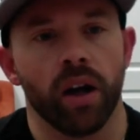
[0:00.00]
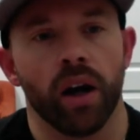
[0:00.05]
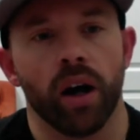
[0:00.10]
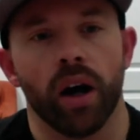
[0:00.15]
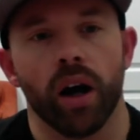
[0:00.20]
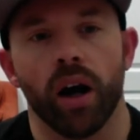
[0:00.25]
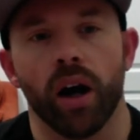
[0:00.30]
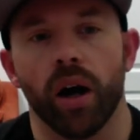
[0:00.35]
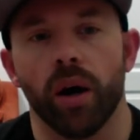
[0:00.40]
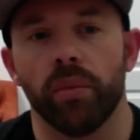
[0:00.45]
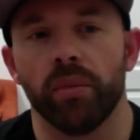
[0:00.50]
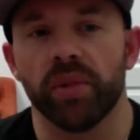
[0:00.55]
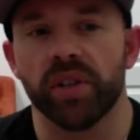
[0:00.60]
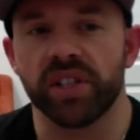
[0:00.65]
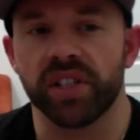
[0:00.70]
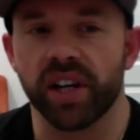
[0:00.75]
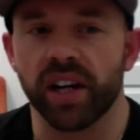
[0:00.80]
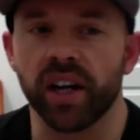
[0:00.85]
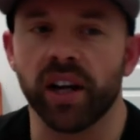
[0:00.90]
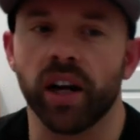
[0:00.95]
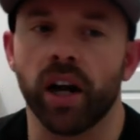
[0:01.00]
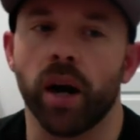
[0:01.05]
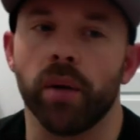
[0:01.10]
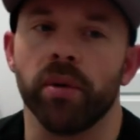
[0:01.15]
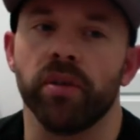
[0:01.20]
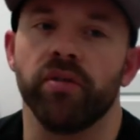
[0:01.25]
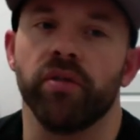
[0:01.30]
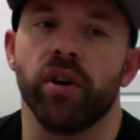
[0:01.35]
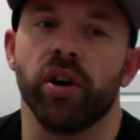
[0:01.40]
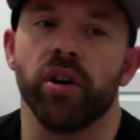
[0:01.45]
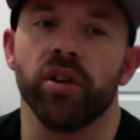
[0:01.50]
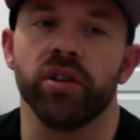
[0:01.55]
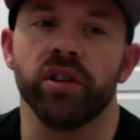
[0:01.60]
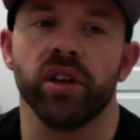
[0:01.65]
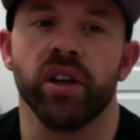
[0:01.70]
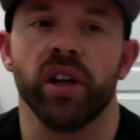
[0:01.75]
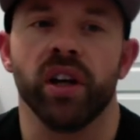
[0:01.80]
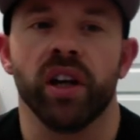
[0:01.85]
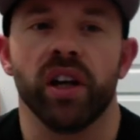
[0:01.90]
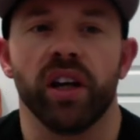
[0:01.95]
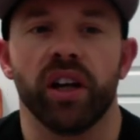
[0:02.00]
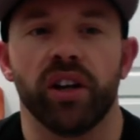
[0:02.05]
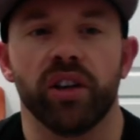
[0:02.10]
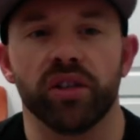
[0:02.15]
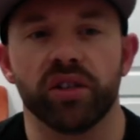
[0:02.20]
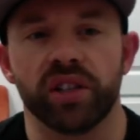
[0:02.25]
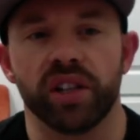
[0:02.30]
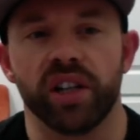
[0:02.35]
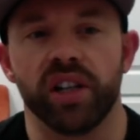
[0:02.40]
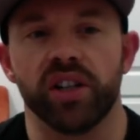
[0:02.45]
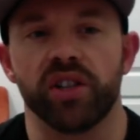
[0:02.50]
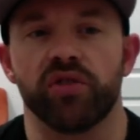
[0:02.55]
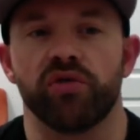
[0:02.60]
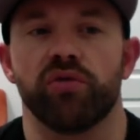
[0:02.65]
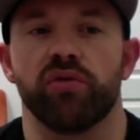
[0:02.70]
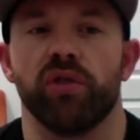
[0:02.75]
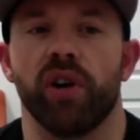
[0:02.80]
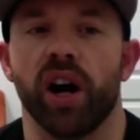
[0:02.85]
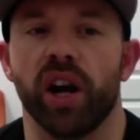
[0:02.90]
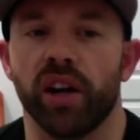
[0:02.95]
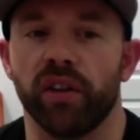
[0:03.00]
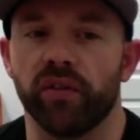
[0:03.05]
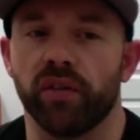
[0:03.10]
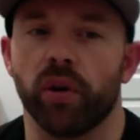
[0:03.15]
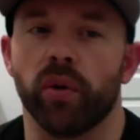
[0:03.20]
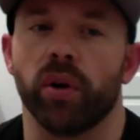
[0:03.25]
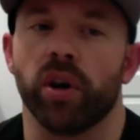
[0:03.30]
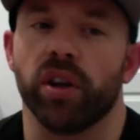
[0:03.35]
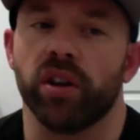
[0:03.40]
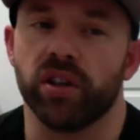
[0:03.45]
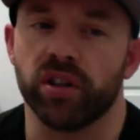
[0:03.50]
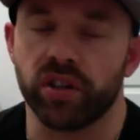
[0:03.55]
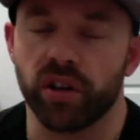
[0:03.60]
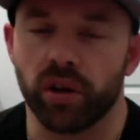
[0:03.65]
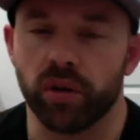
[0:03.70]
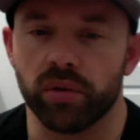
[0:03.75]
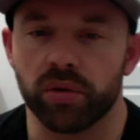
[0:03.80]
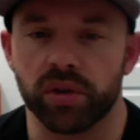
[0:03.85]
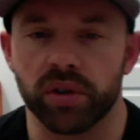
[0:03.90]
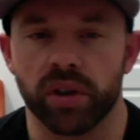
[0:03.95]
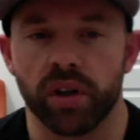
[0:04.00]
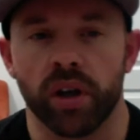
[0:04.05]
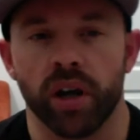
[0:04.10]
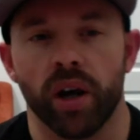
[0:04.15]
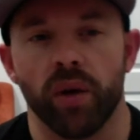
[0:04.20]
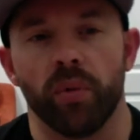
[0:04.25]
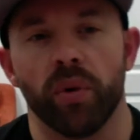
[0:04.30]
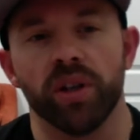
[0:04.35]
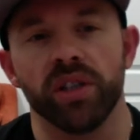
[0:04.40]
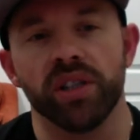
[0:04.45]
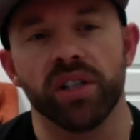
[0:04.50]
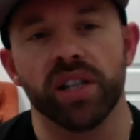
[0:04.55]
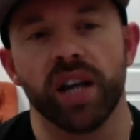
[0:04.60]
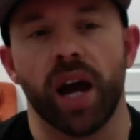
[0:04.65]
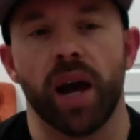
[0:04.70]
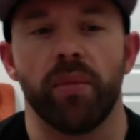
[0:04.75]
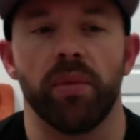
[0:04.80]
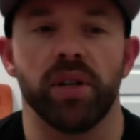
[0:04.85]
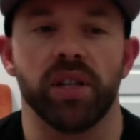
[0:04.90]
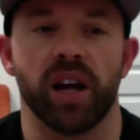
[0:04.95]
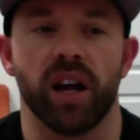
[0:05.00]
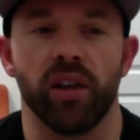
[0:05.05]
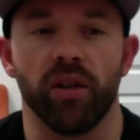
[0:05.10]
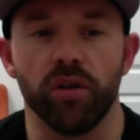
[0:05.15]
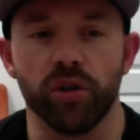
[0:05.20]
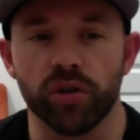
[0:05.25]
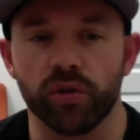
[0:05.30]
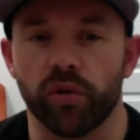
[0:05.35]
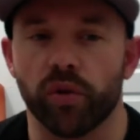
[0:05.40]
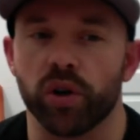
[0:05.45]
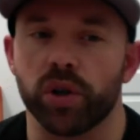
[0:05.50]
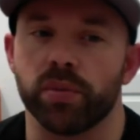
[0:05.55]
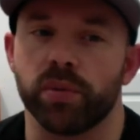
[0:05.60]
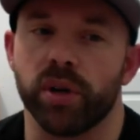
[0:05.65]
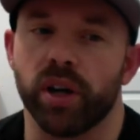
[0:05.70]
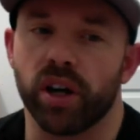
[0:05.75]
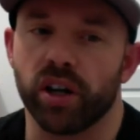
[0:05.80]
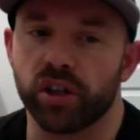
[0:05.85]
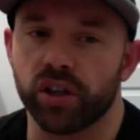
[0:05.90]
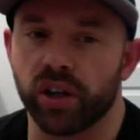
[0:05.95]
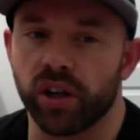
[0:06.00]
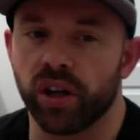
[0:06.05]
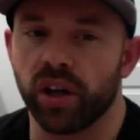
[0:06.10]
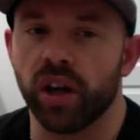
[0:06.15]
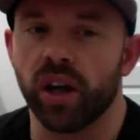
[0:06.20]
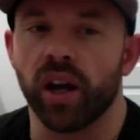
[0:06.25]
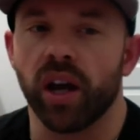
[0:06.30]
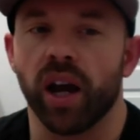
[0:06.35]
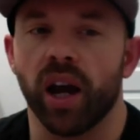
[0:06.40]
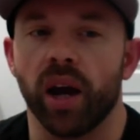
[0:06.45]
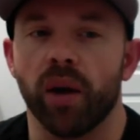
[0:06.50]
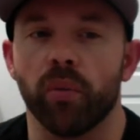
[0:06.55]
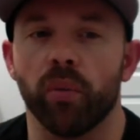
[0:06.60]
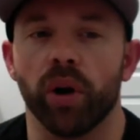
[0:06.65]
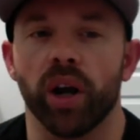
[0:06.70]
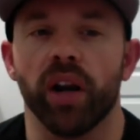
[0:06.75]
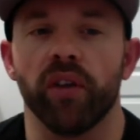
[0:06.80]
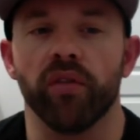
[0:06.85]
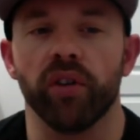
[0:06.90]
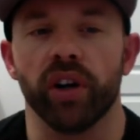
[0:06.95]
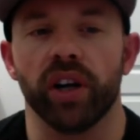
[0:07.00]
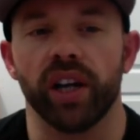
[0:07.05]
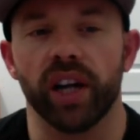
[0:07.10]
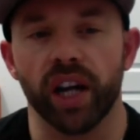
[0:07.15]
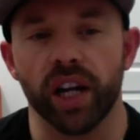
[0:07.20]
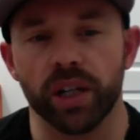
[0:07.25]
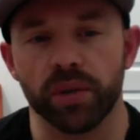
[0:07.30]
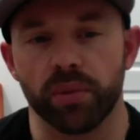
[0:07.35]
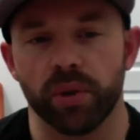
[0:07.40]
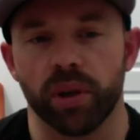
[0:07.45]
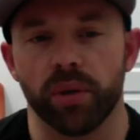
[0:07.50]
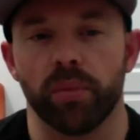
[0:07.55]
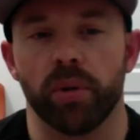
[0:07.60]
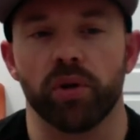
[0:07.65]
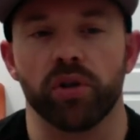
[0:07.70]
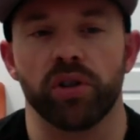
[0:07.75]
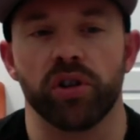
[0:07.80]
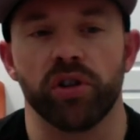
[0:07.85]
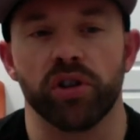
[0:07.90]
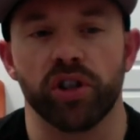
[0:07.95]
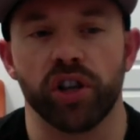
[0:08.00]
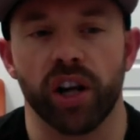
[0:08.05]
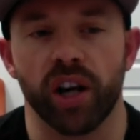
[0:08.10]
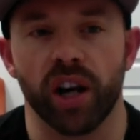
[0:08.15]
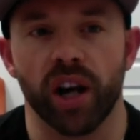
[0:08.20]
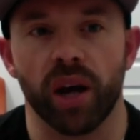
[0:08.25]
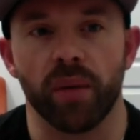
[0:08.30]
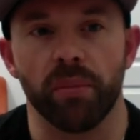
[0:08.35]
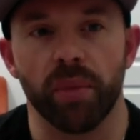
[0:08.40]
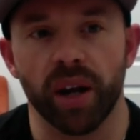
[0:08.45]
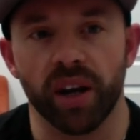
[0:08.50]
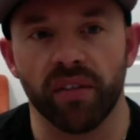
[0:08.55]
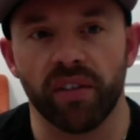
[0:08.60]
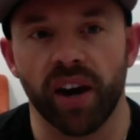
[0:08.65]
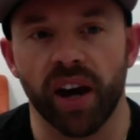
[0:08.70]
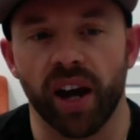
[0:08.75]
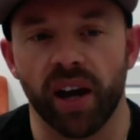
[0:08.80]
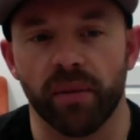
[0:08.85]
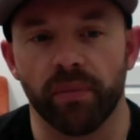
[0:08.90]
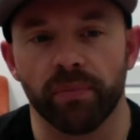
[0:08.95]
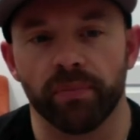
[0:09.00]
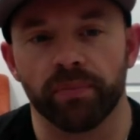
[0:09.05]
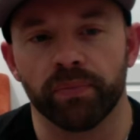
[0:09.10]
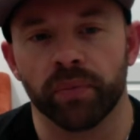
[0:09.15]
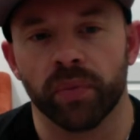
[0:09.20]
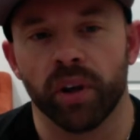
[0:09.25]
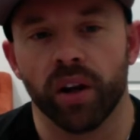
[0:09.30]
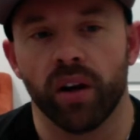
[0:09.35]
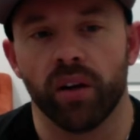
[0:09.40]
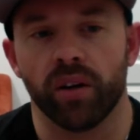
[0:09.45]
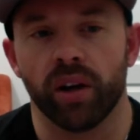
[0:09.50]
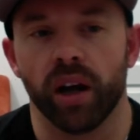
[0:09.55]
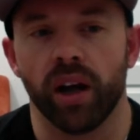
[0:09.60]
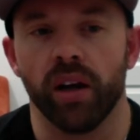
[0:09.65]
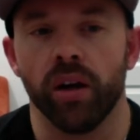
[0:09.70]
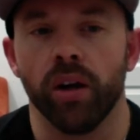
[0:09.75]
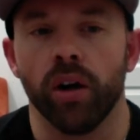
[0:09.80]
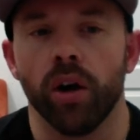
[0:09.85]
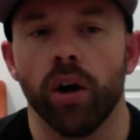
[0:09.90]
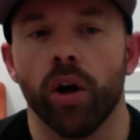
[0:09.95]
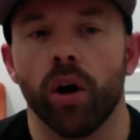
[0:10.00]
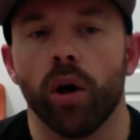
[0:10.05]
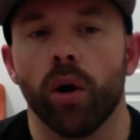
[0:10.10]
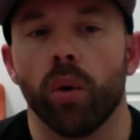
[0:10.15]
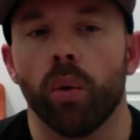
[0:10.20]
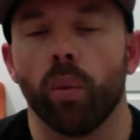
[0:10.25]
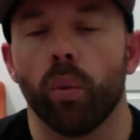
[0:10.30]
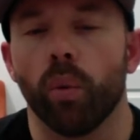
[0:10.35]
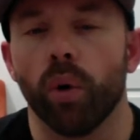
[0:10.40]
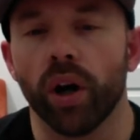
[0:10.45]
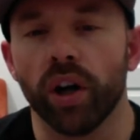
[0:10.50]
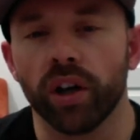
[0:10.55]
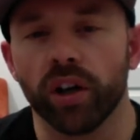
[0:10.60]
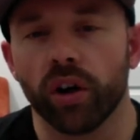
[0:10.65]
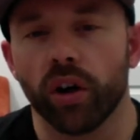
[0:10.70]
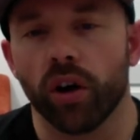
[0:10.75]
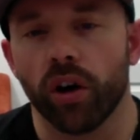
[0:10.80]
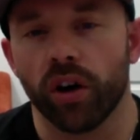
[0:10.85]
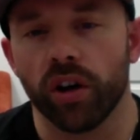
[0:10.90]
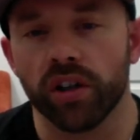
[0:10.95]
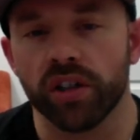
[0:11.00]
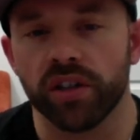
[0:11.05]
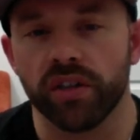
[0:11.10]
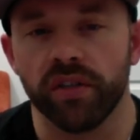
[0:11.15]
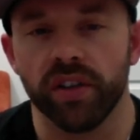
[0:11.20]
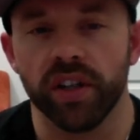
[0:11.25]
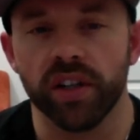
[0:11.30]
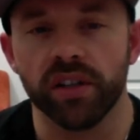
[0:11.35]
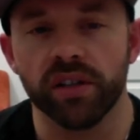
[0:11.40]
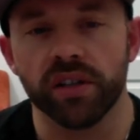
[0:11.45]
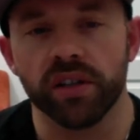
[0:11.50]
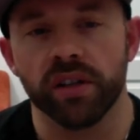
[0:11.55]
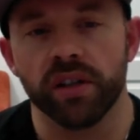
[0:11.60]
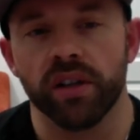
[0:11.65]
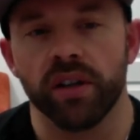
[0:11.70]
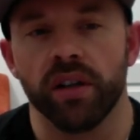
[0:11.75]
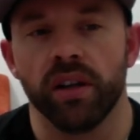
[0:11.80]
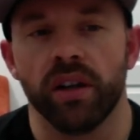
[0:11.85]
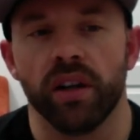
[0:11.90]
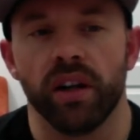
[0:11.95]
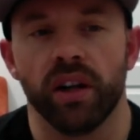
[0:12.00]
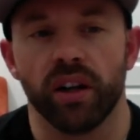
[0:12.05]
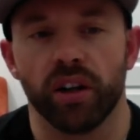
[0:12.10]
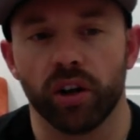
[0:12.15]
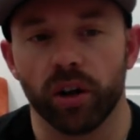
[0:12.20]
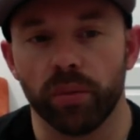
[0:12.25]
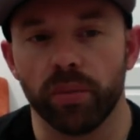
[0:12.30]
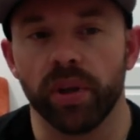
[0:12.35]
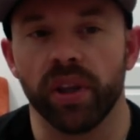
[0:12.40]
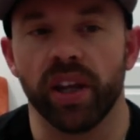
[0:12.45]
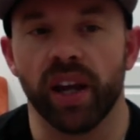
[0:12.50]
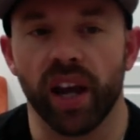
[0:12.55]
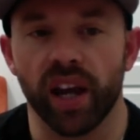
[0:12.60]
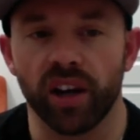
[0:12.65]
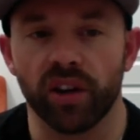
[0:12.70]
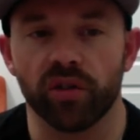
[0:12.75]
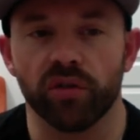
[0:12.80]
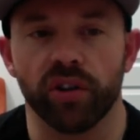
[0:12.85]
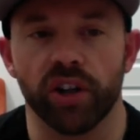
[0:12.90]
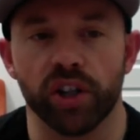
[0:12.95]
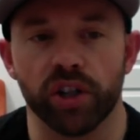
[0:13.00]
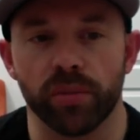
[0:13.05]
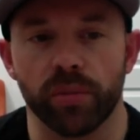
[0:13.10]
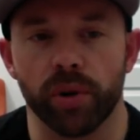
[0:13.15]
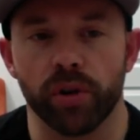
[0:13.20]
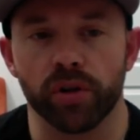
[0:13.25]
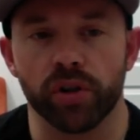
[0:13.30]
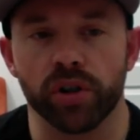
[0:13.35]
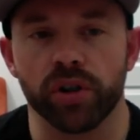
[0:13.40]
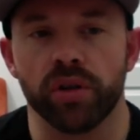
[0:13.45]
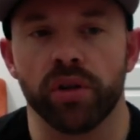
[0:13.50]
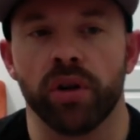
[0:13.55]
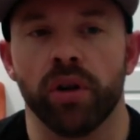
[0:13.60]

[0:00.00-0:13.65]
The second common fault you'll see is riding forward on the toes. And once this happens, I lose force production and whatever engagement in the posterior chain I may have had. Okay. One cause of this could be the ankle range of motion.